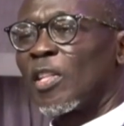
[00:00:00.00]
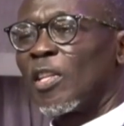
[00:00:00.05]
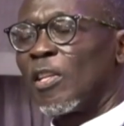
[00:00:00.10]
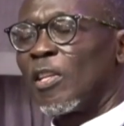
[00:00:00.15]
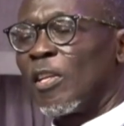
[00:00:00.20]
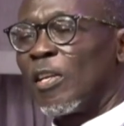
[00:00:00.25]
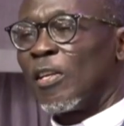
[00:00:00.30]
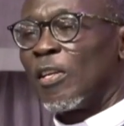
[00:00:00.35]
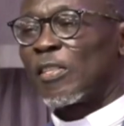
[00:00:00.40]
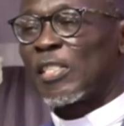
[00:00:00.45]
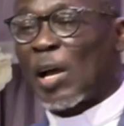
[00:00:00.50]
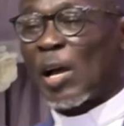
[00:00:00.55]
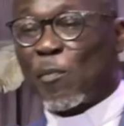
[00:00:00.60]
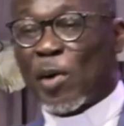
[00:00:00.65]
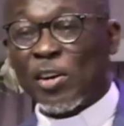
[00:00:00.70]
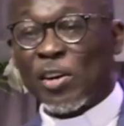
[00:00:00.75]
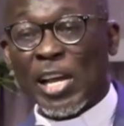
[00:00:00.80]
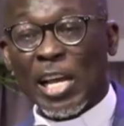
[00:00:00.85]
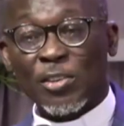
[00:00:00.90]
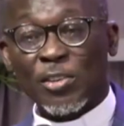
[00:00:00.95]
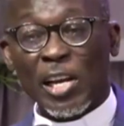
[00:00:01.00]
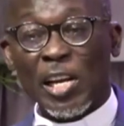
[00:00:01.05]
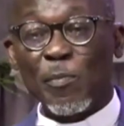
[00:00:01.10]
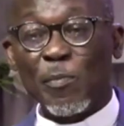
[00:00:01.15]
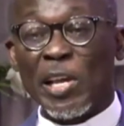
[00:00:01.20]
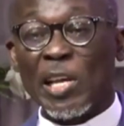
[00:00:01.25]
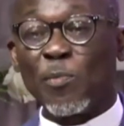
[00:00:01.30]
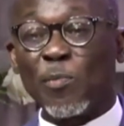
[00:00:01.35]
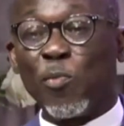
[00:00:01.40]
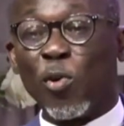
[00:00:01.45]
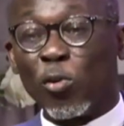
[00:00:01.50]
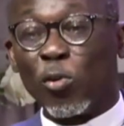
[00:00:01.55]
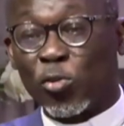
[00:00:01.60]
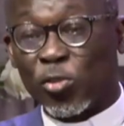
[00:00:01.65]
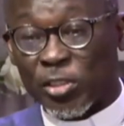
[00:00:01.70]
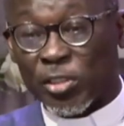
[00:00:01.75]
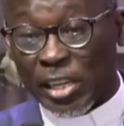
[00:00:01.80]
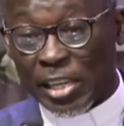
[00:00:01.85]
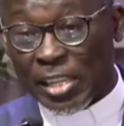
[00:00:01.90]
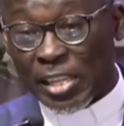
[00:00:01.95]
Somebody actually made bold to
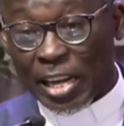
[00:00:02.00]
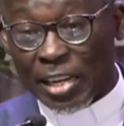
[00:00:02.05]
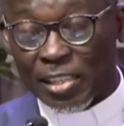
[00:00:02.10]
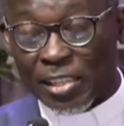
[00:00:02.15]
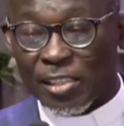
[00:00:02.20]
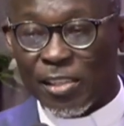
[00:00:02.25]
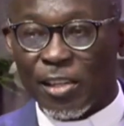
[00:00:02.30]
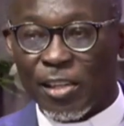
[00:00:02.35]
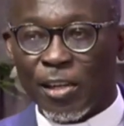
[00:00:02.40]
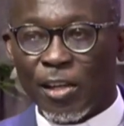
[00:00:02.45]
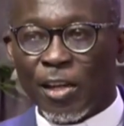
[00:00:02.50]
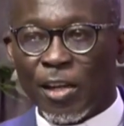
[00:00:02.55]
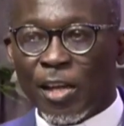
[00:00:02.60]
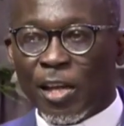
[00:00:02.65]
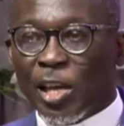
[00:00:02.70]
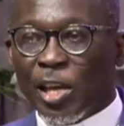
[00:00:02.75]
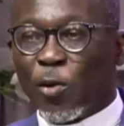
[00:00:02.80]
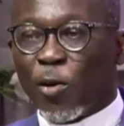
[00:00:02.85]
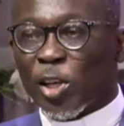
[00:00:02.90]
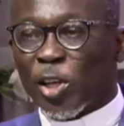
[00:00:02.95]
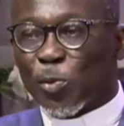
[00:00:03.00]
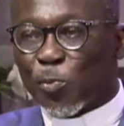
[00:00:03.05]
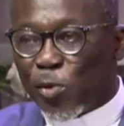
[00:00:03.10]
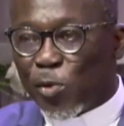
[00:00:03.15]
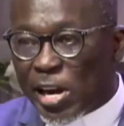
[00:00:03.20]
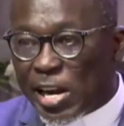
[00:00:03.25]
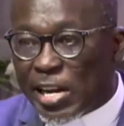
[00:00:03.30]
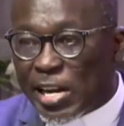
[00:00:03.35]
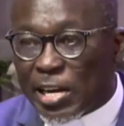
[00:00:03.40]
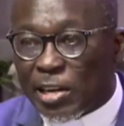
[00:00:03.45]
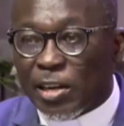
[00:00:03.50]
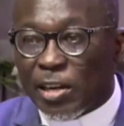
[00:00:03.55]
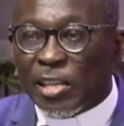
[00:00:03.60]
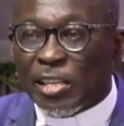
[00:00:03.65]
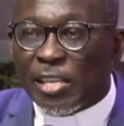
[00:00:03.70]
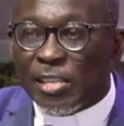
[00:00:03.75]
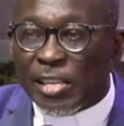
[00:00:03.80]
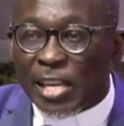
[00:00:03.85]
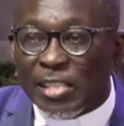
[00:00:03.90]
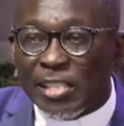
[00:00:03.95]
say that he was praying and
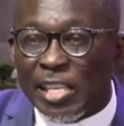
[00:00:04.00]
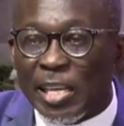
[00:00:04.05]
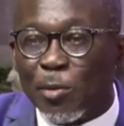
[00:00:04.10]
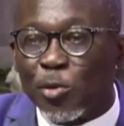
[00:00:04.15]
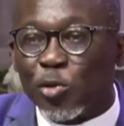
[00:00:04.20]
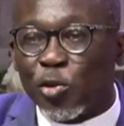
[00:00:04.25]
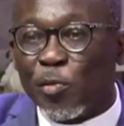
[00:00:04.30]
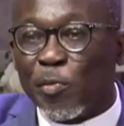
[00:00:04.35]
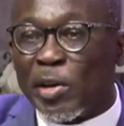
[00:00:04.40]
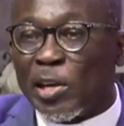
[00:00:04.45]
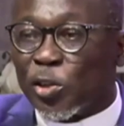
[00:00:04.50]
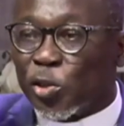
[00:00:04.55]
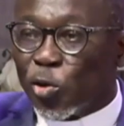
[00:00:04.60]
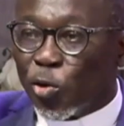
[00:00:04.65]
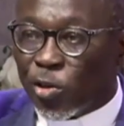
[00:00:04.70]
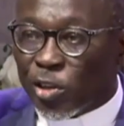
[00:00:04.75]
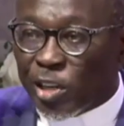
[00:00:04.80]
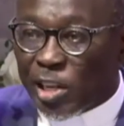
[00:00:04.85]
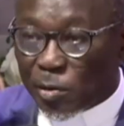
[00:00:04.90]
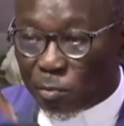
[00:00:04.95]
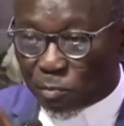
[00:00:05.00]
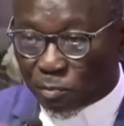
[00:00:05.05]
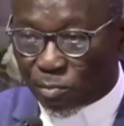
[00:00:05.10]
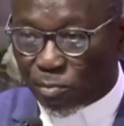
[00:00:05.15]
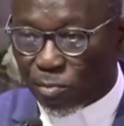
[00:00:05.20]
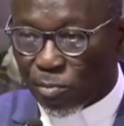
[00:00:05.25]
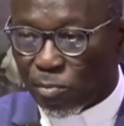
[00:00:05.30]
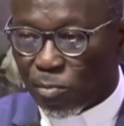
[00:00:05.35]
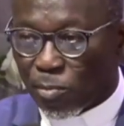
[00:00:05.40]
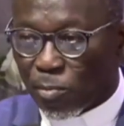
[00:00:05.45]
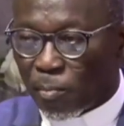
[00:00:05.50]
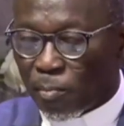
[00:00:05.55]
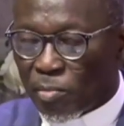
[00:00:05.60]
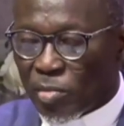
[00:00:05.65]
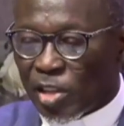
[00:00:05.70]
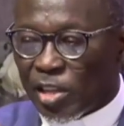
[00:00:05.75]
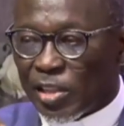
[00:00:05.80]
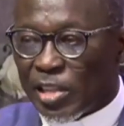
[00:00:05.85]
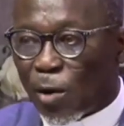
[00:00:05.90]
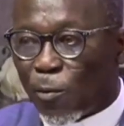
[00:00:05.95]
Jesus came to him and told him
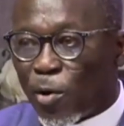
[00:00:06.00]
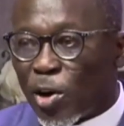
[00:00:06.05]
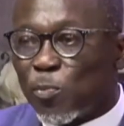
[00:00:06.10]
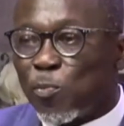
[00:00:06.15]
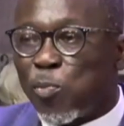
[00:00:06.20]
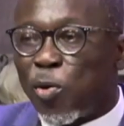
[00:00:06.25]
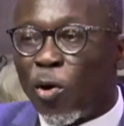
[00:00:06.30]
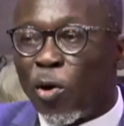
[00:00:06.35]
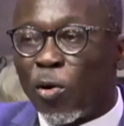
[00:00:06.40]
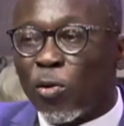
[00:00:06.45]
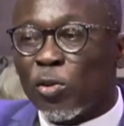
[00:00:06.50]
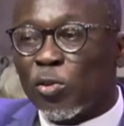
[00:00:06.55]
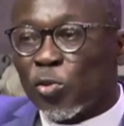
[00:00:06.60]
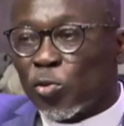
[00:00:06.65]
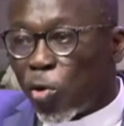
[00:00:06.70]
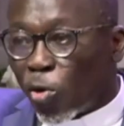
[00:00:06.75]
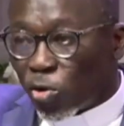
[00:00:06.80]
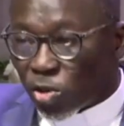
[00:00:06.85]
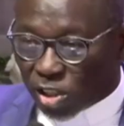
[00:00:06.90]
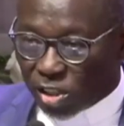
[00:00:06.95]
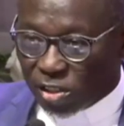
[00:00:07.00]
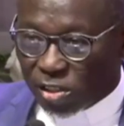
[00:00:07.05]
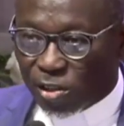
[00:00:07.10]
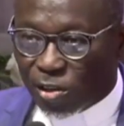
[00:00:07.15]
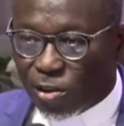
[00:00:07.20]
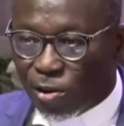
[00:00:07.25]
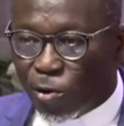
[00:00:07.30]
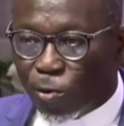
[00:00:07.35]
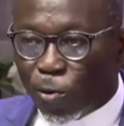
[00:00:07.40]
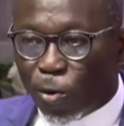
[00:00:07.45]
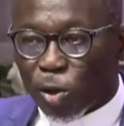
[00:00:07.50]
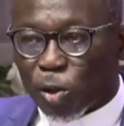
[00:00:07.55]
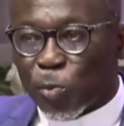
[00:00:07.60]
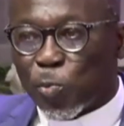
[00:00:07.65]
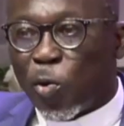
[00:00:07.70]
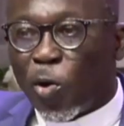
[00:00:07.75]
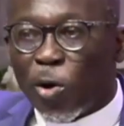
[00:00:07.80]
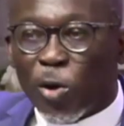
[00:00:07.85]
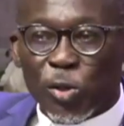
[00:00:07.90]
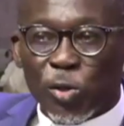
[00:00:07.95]
that what Paul taught was
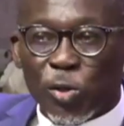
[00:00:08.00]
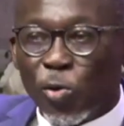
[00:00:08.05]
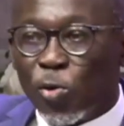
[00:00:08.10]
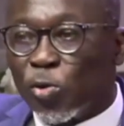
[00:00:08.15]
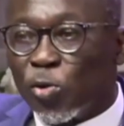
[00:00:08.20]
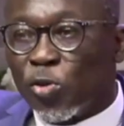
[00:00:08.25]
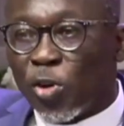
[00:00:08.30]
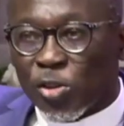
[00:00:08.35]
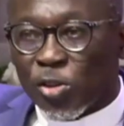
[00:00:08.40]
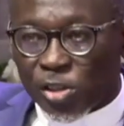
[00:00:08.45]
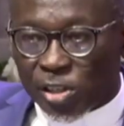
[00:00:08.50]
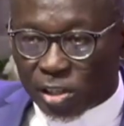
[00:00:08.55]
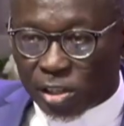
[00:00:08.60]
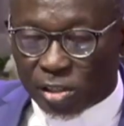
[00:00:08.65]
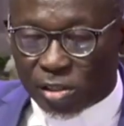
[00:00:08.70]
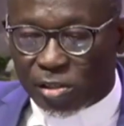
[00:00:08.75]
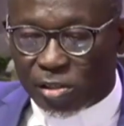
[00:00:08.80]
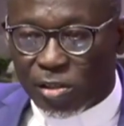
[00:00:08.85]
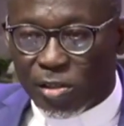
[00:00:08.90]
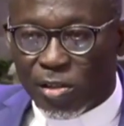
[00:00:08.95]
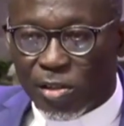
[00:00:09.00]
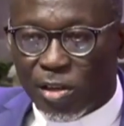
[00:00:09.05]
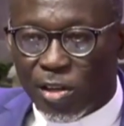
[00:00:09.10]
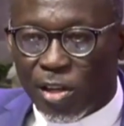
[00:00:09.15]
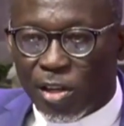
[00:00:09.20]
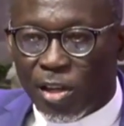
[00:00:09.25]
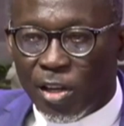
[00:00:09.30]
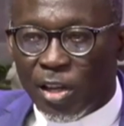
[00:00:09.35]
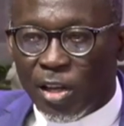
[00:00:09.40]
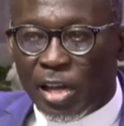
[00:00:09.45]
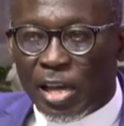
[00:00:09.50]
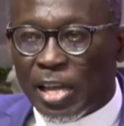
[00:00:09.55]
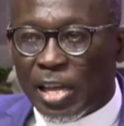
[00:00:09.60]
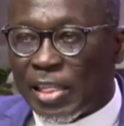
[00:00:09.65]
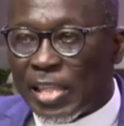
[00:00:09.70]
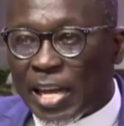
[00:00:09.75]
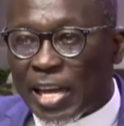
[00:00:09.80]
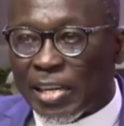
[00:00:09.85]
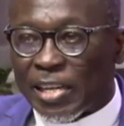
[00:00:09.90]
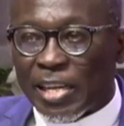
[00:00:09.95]
Paul's own doctrine and
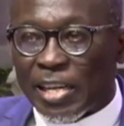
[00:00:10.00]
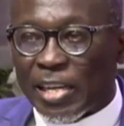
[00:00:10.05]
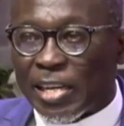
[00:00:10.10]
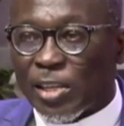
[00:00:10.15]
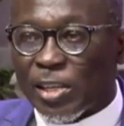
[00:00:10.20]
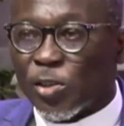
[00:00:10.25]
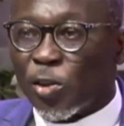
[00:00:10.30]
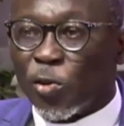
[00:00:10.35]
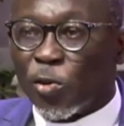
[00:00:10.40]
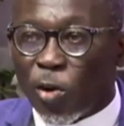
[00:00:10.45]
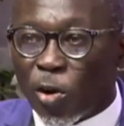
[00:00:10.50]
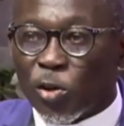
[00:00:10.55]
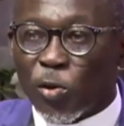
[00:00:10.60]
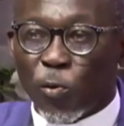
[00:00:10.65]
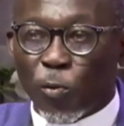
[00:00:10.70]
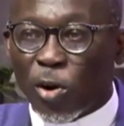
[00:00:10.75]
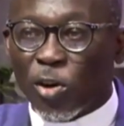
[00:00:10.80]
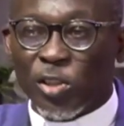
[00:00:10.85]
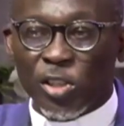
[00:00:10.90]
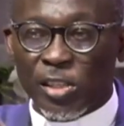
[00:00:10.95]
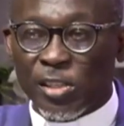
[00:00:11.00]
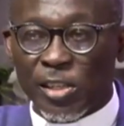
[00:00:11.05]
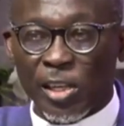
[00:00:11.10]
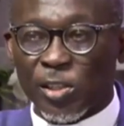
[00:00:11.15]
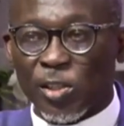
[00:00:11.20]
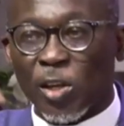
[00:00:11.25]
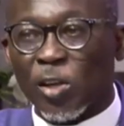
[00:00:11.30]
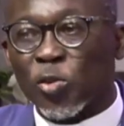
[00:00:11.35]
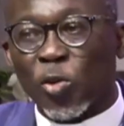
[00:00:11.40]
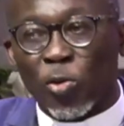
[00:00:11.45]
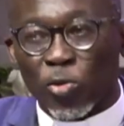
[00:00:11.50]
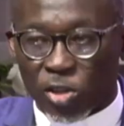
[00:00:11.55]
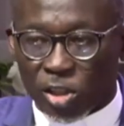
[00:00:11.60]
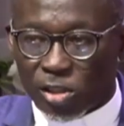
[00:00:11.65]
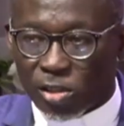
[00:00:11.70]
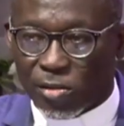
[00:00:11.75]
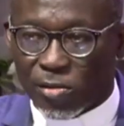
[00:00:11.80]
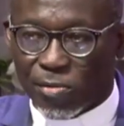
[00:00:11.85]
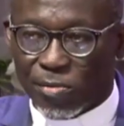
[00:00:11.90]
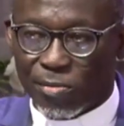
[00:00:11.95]
that it is not what Jesus taught.
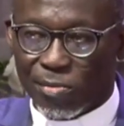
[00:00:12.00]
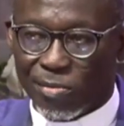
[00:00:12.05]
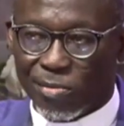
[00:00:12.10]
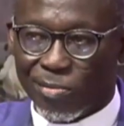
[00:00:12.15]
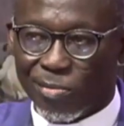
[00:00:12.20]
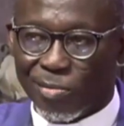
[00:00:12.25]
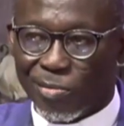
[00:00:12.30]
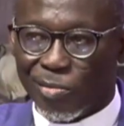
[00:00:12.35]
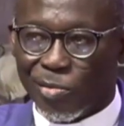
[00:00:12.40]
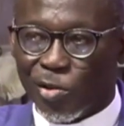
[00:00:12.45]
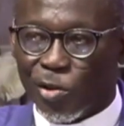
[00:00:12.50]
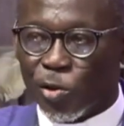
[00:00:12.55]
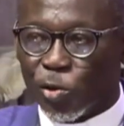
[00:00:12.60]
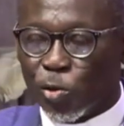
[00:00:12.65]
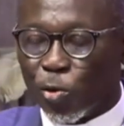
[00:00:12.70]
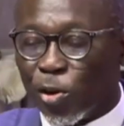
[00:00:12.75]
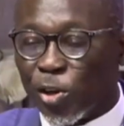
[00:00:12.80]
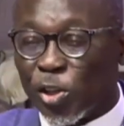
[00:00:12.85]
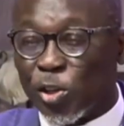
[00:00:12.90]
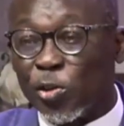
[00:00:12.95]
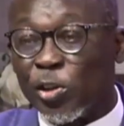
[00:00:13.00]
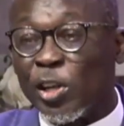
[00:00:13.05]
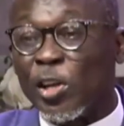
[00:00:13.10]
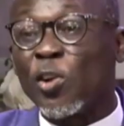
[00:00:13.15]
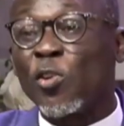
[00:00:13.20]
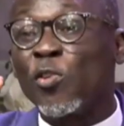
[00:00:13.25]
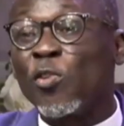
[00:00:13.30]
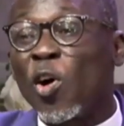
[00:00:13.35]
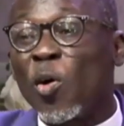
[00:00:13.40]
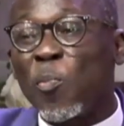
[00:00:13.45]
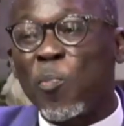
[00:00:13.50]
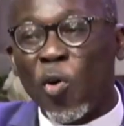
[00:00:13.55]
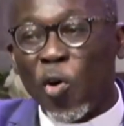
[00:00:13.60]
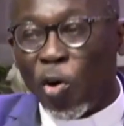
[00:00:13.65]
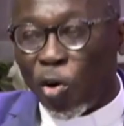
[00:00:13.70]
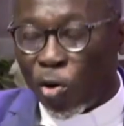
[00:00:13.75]
So he should ignore Paul